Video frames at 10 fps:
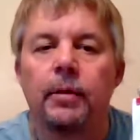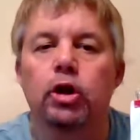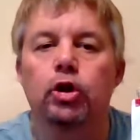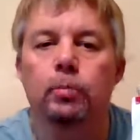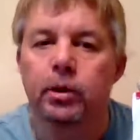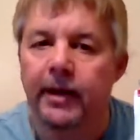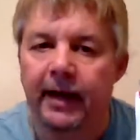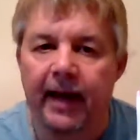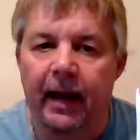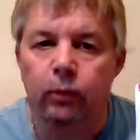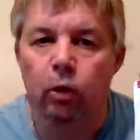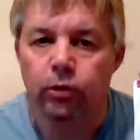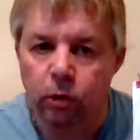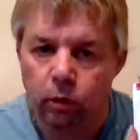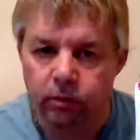Because you put that camera,
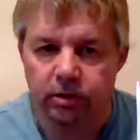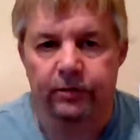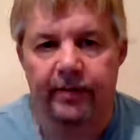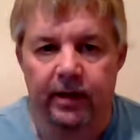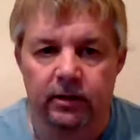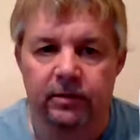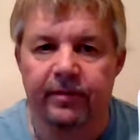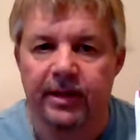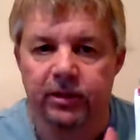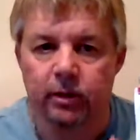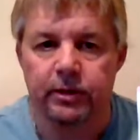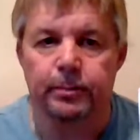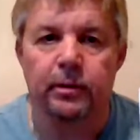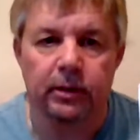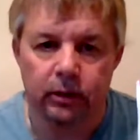also called a surveillance device, on this
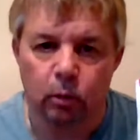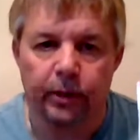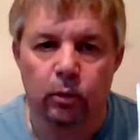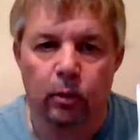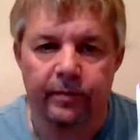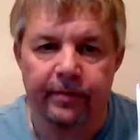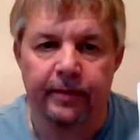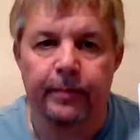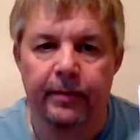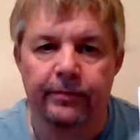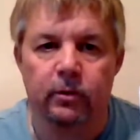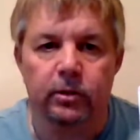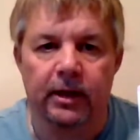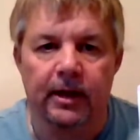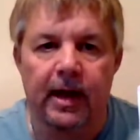building at 2025 Penfield
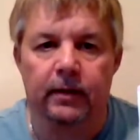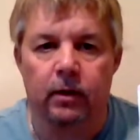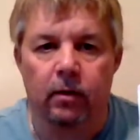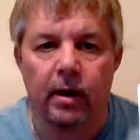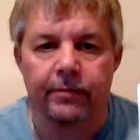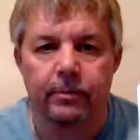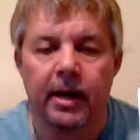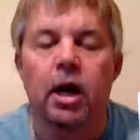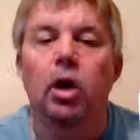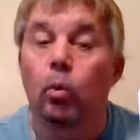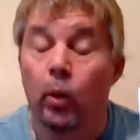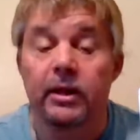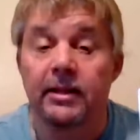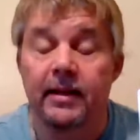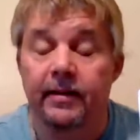to concoct the crime for me. When
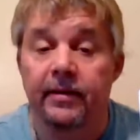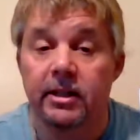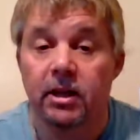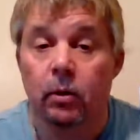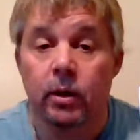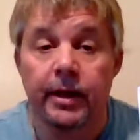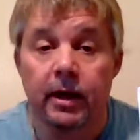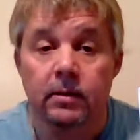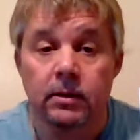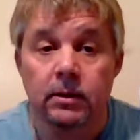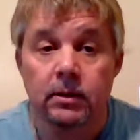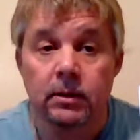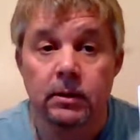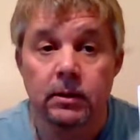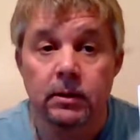did that device go on there?
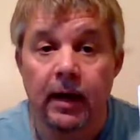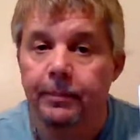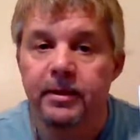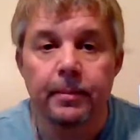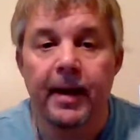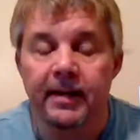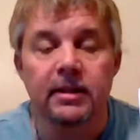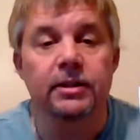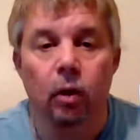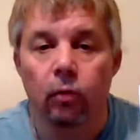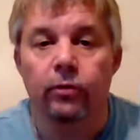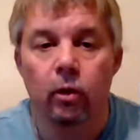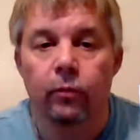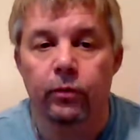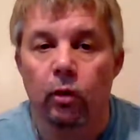I've been demanding this over and
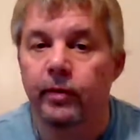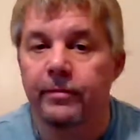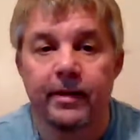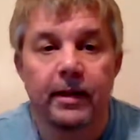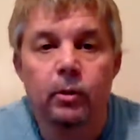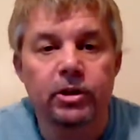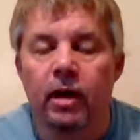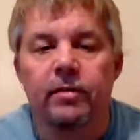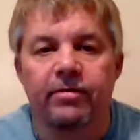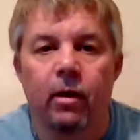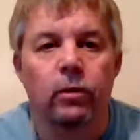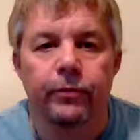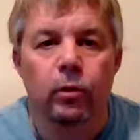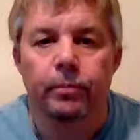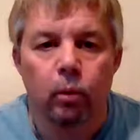over and over. It was on the phone of
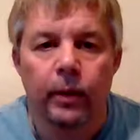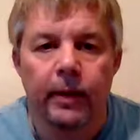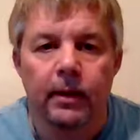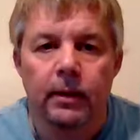your employee.